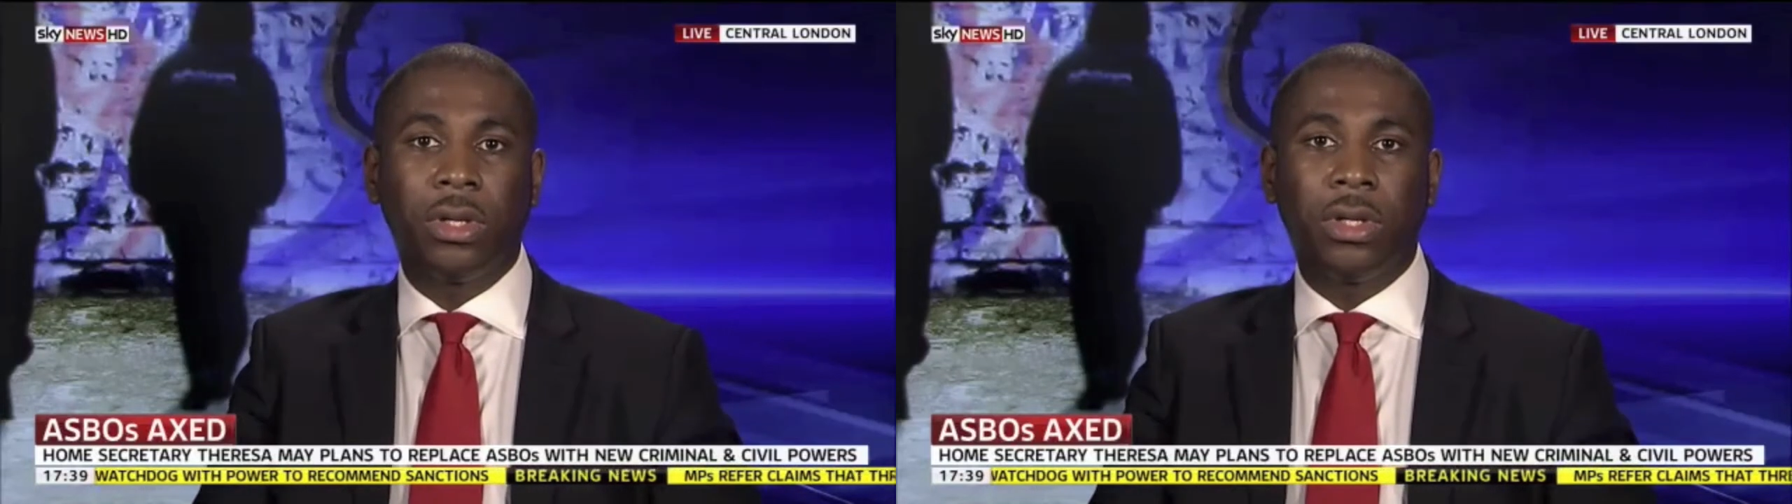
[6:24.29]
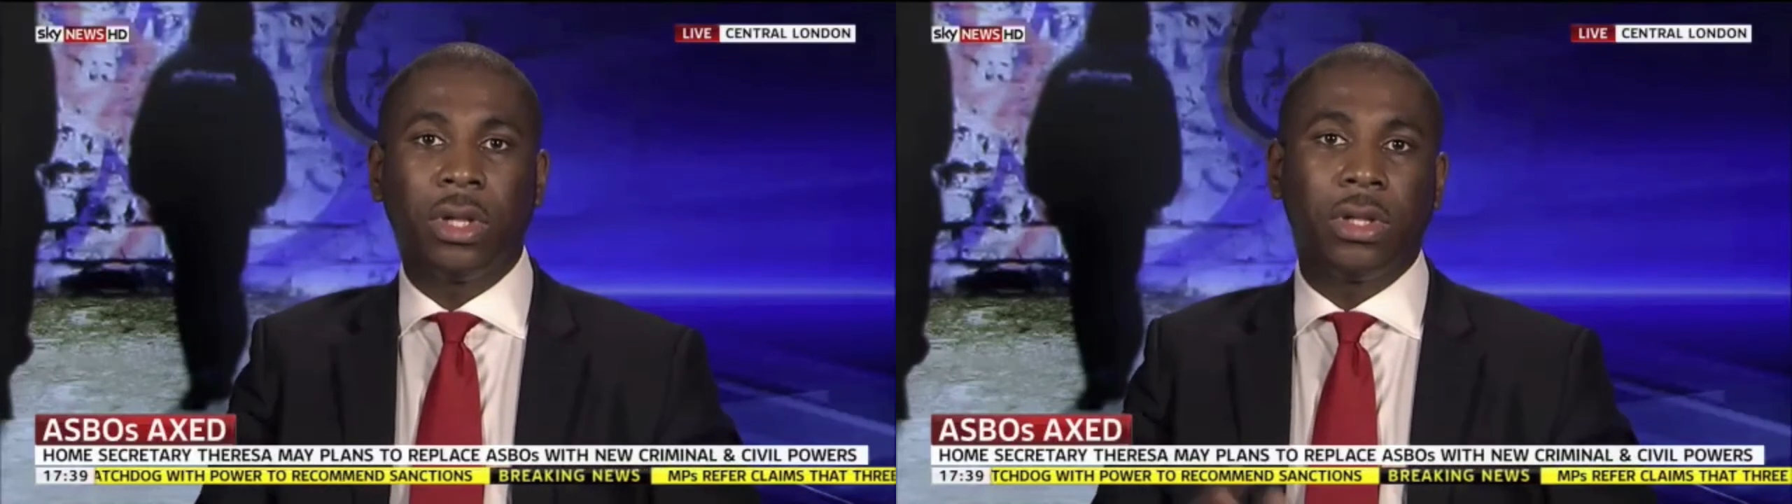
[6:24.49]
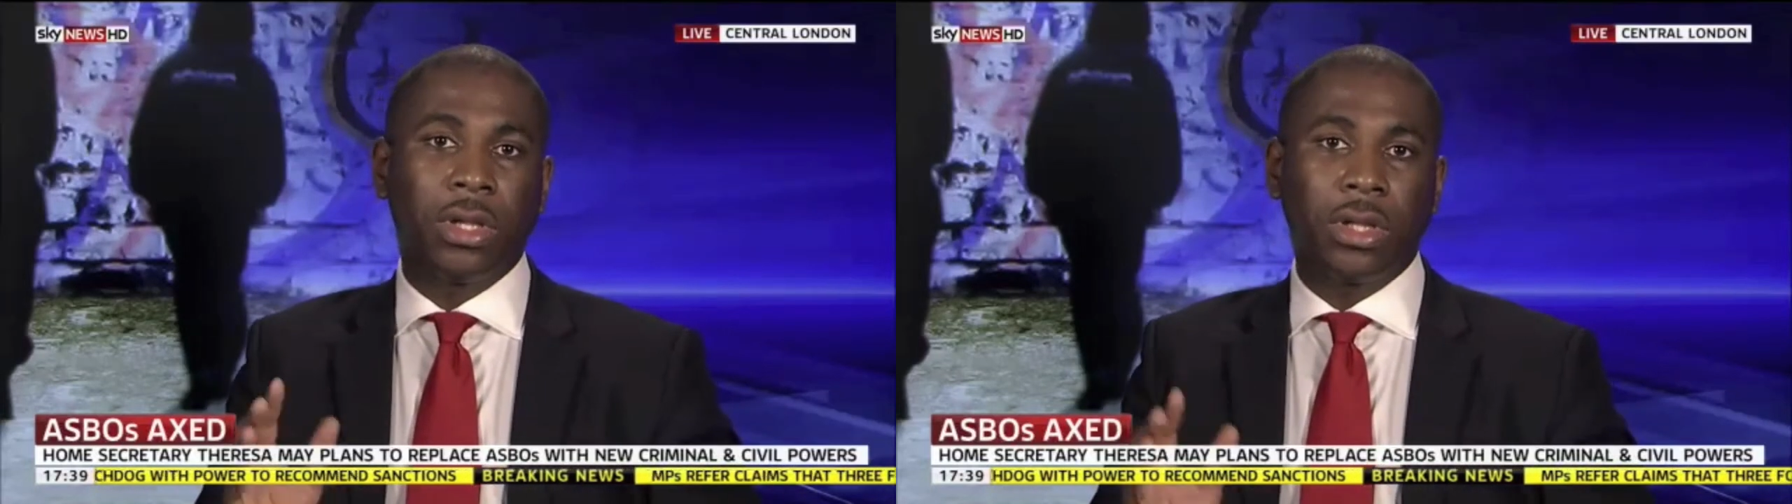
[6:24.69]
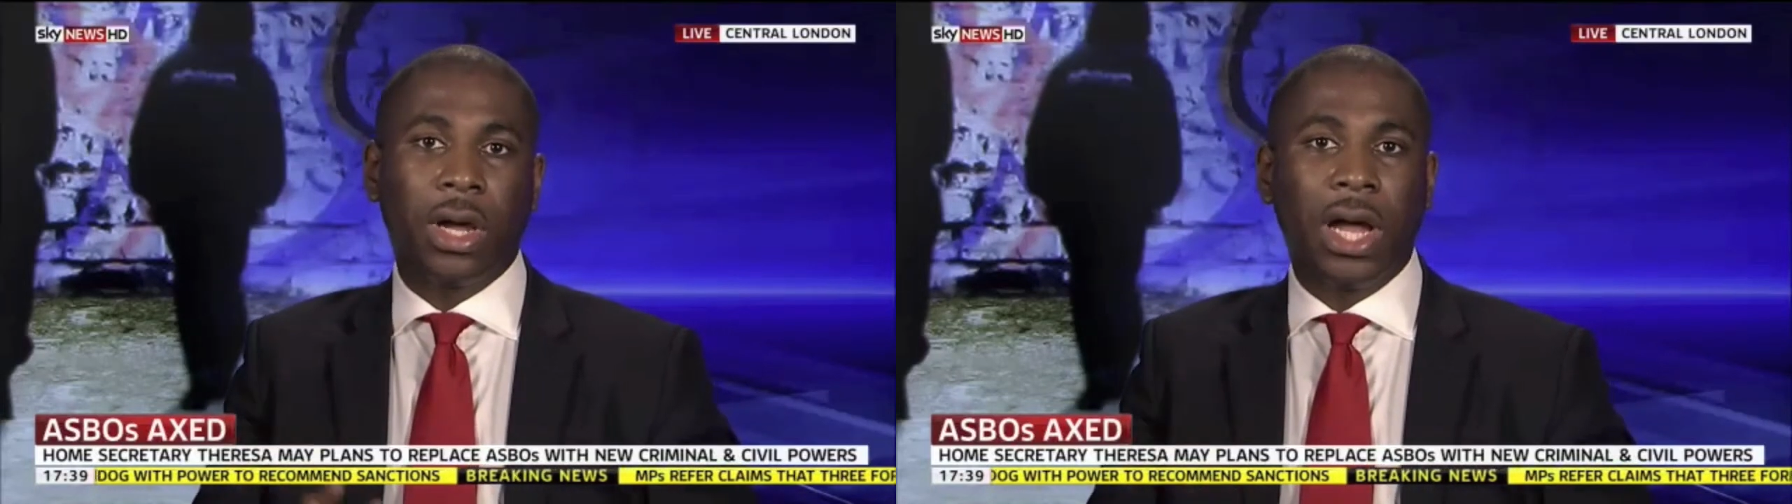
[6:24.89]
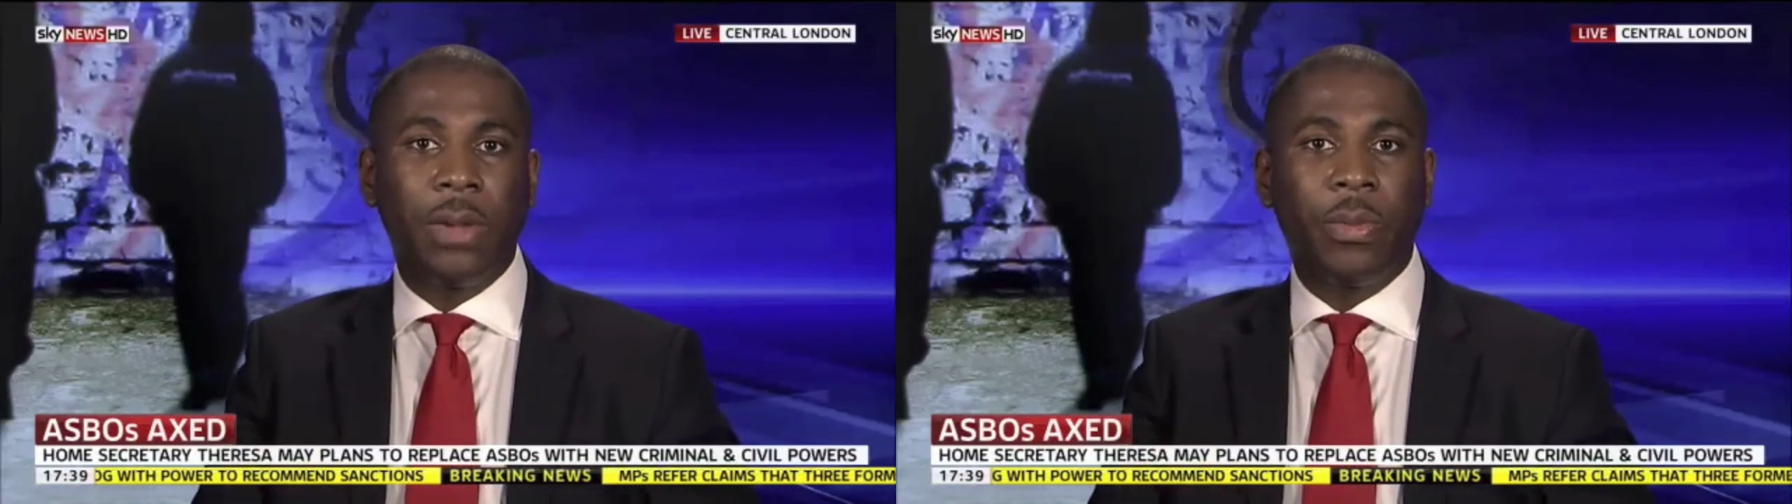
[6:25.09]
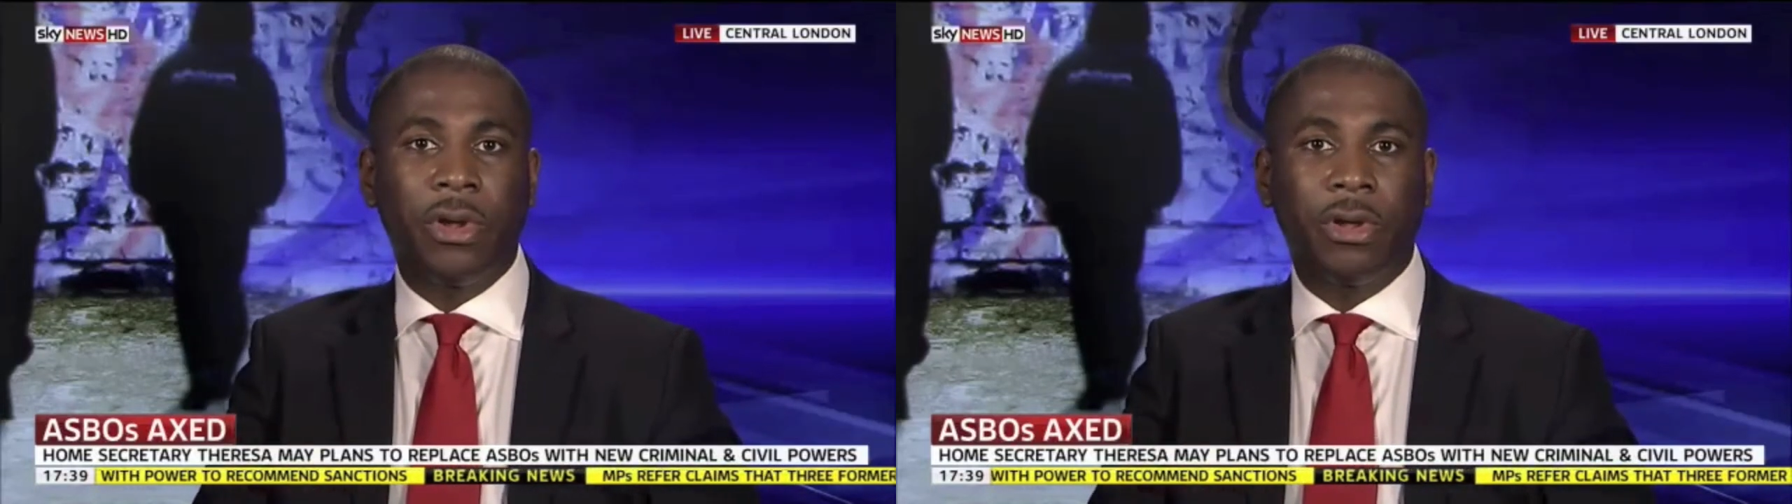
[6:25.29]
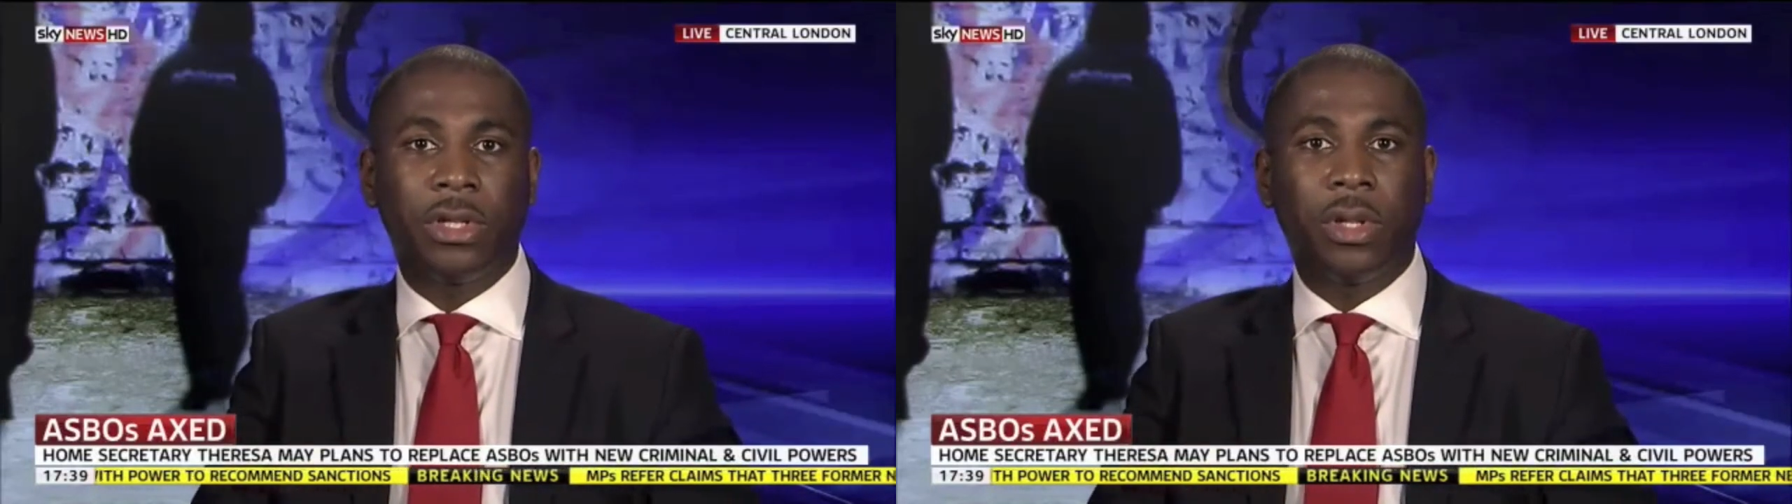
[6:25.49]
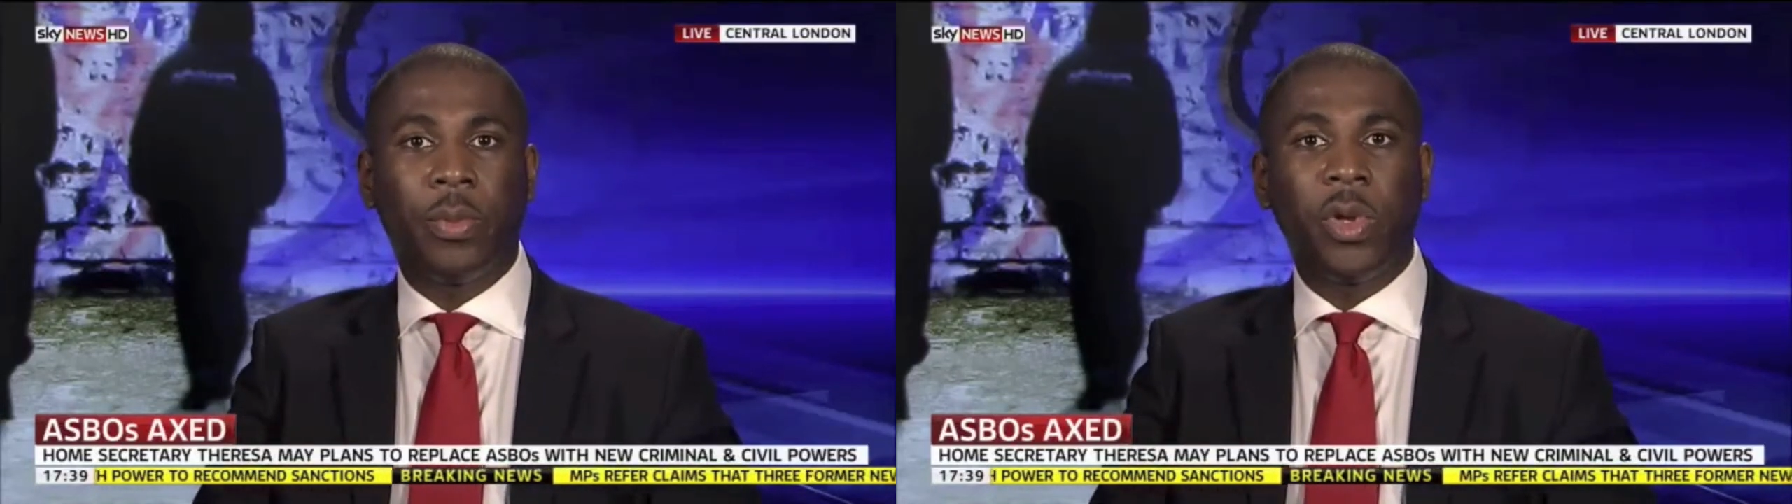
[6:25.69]
you know, the high
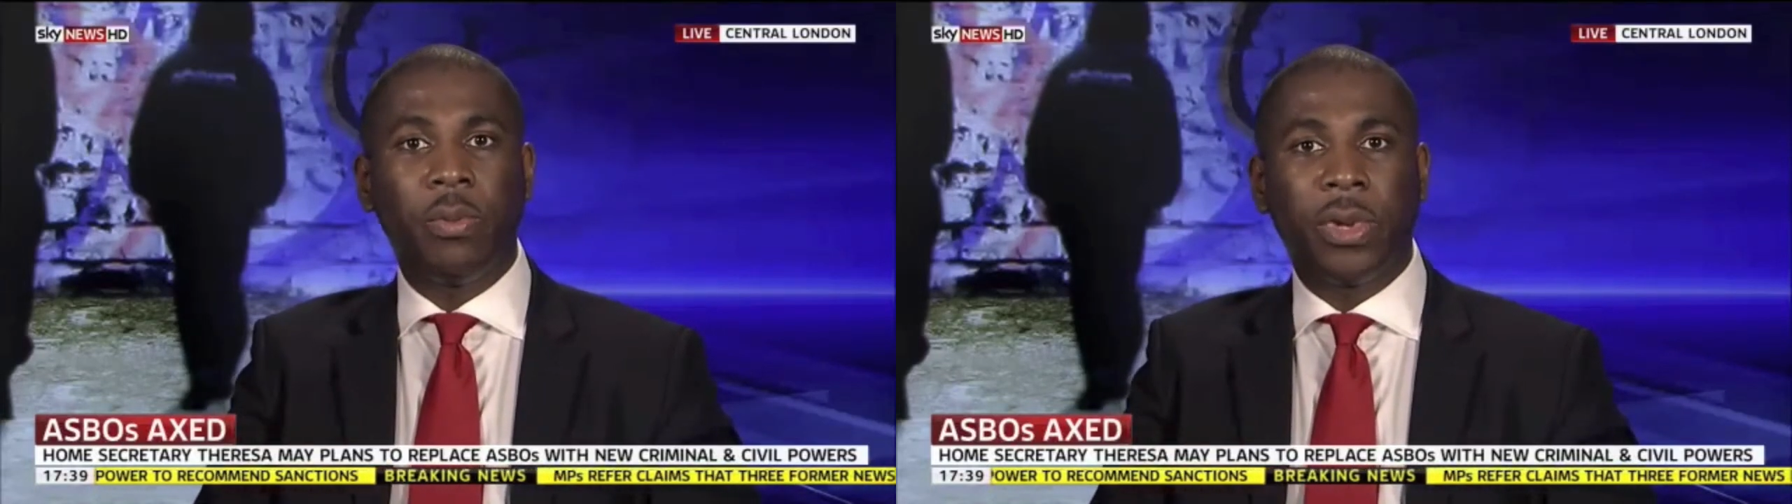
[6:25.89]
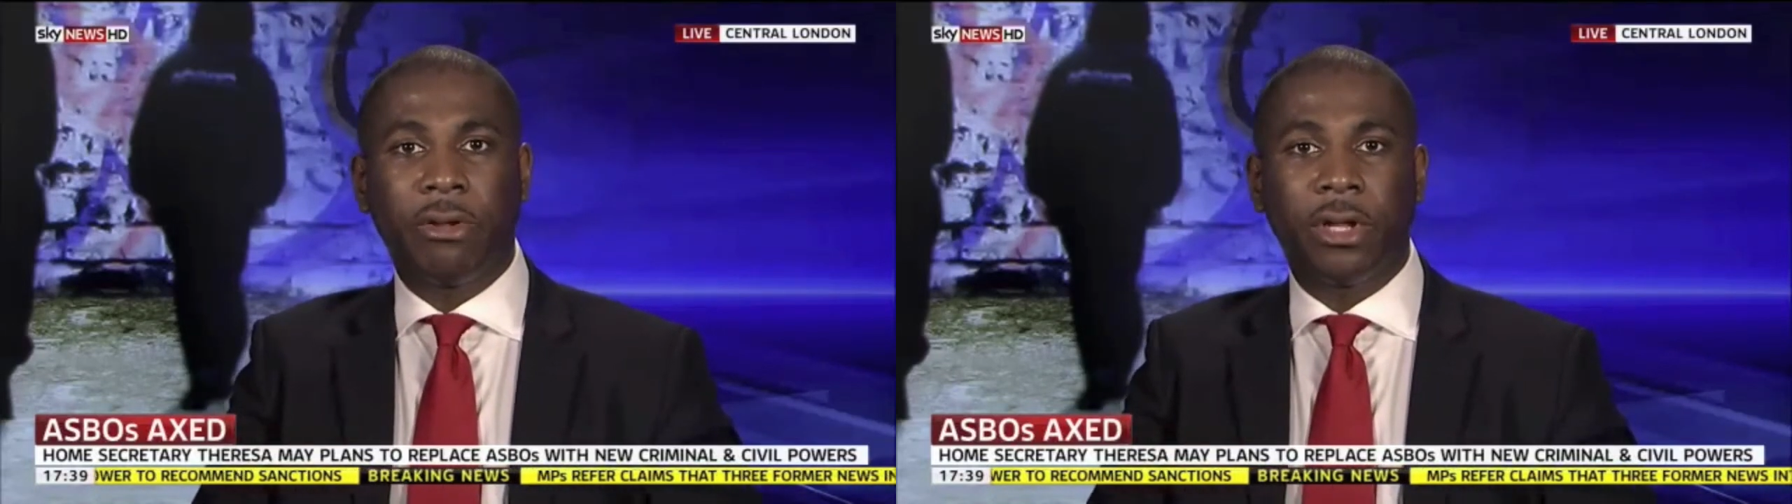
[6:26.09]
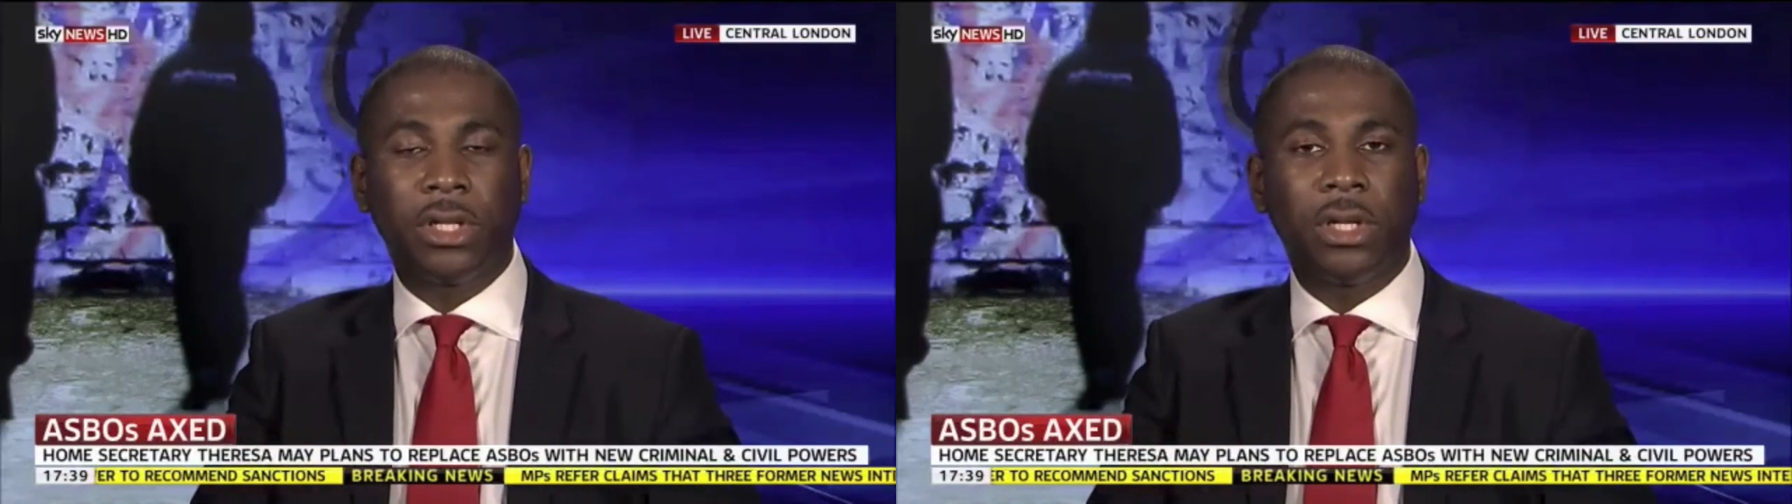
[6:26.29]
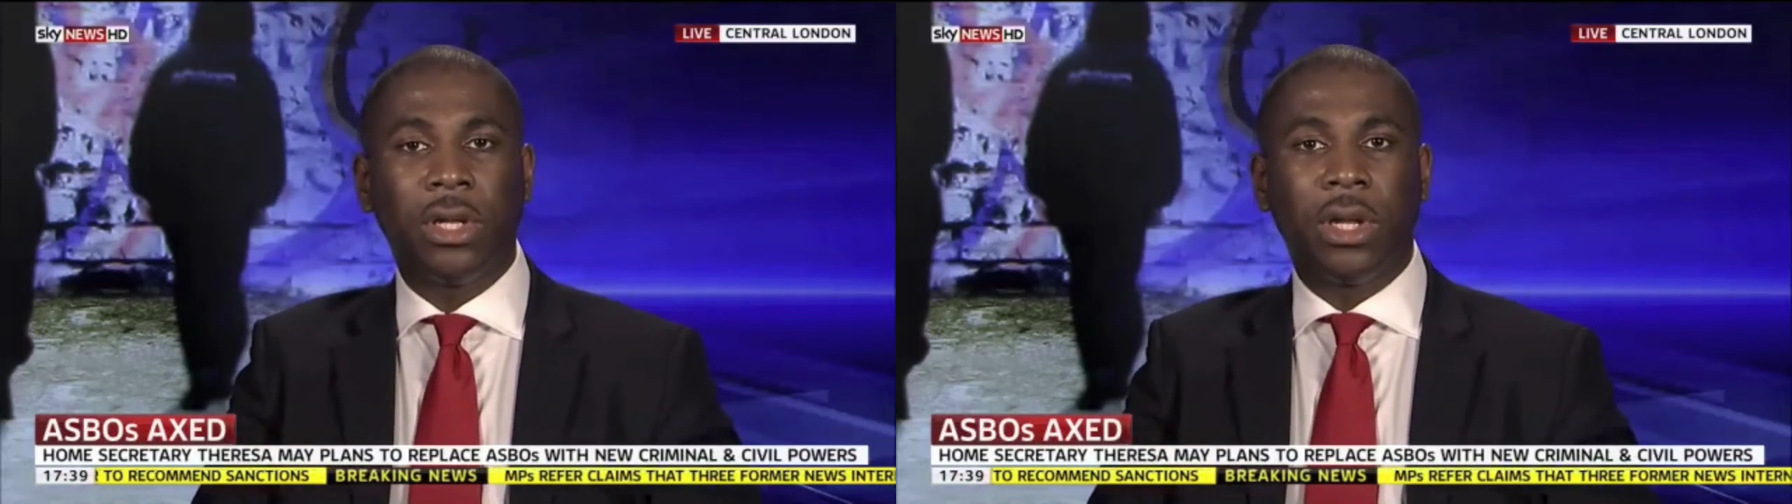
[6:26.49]
period, the boom period,